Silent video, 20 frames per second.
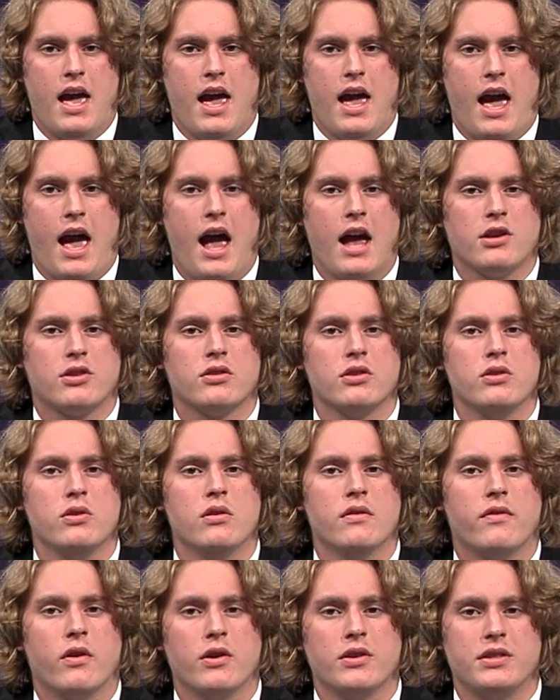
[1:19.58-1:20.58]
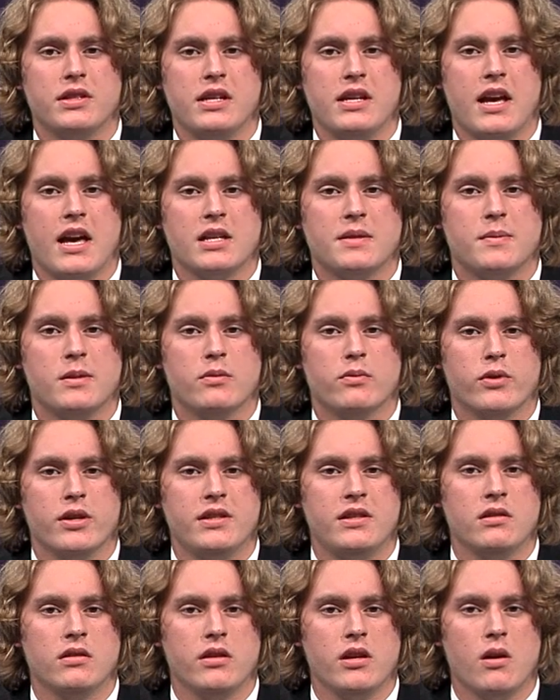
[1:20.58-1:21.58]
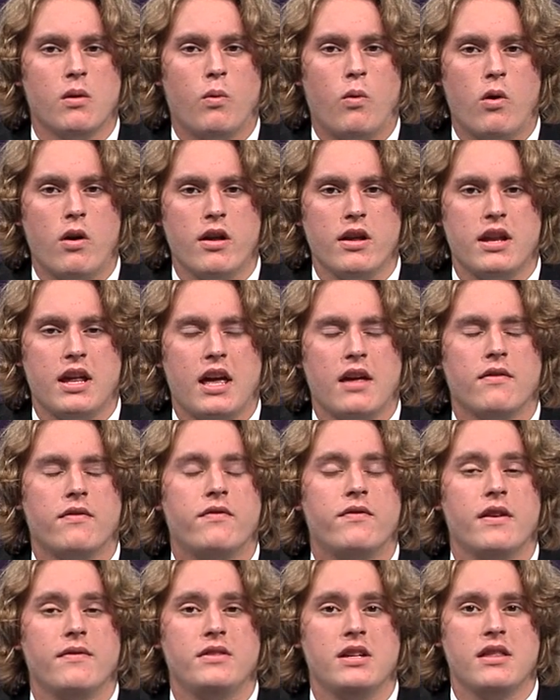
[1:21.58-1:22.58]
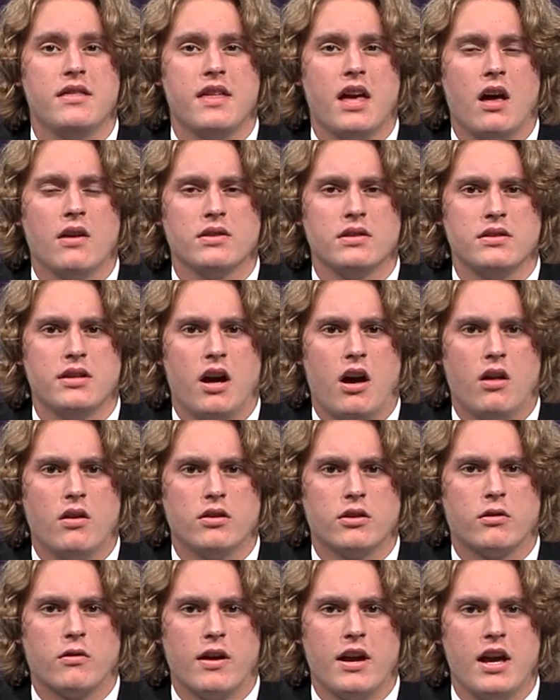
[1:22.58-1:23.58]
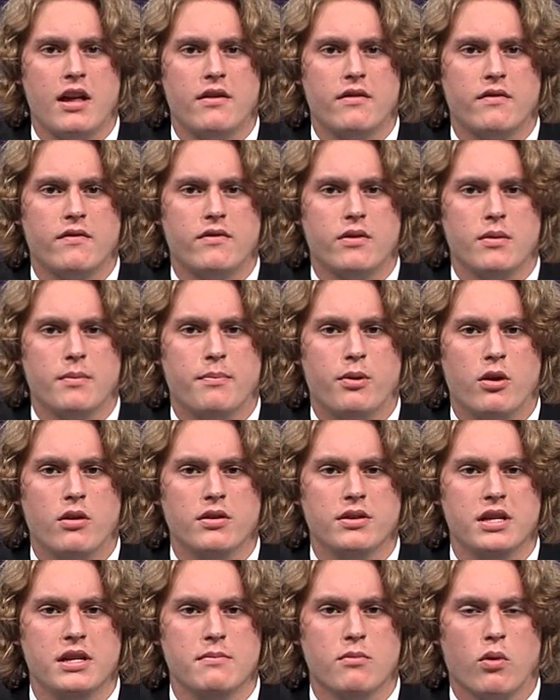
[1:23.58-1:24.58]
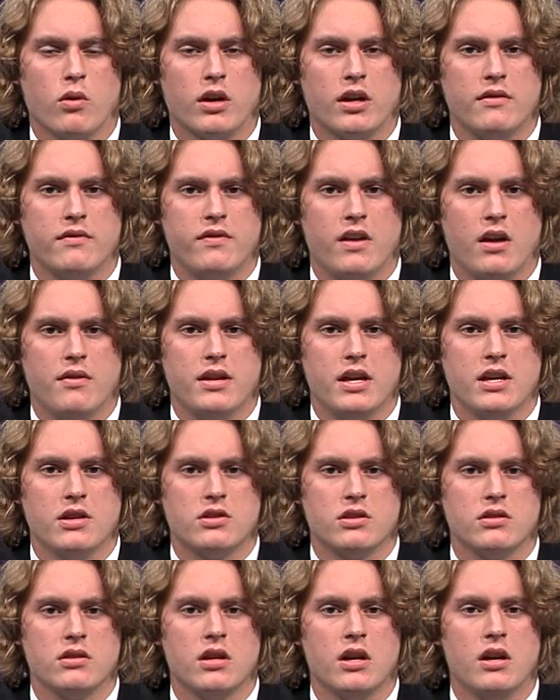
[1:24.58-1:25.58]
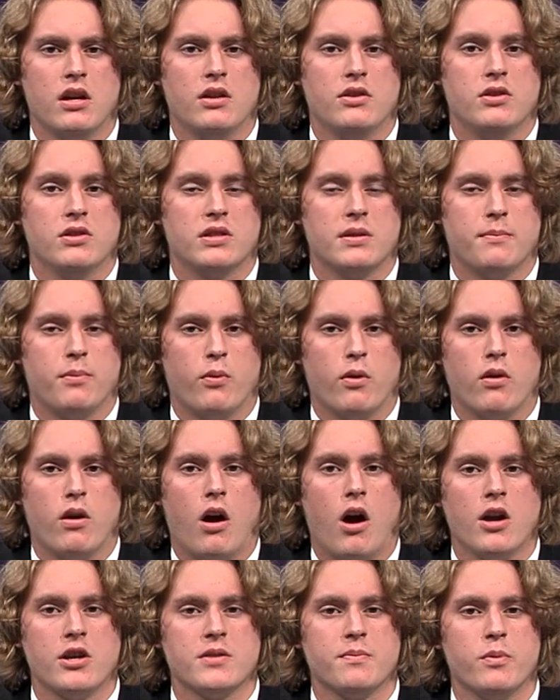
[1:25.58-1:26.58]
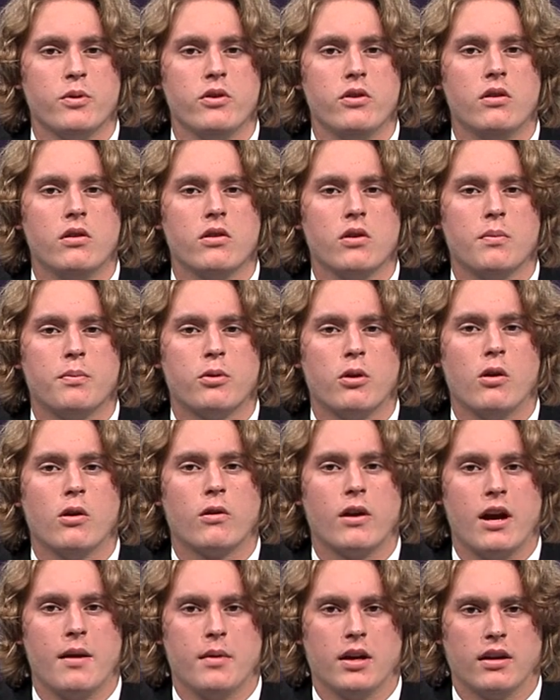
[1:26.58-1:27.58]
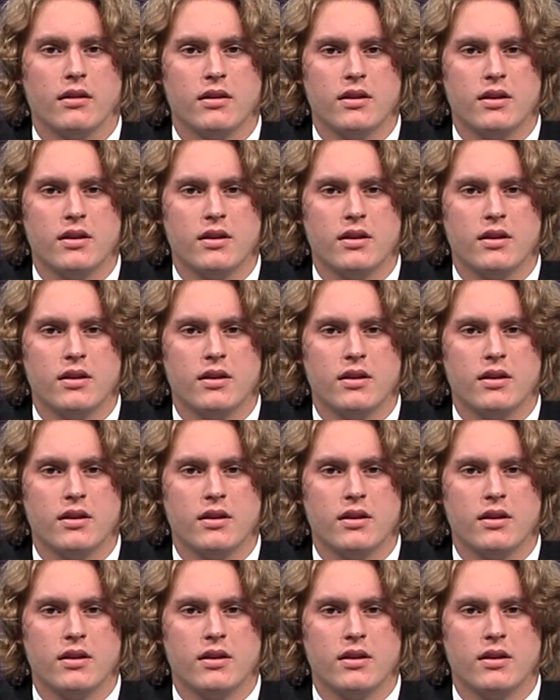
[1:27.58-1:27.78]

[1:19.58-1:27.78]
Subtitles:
Ashland University has been recently awarded a $50,000 grant from the Burton D. Morgan Foundation to support entrepreneurial programming.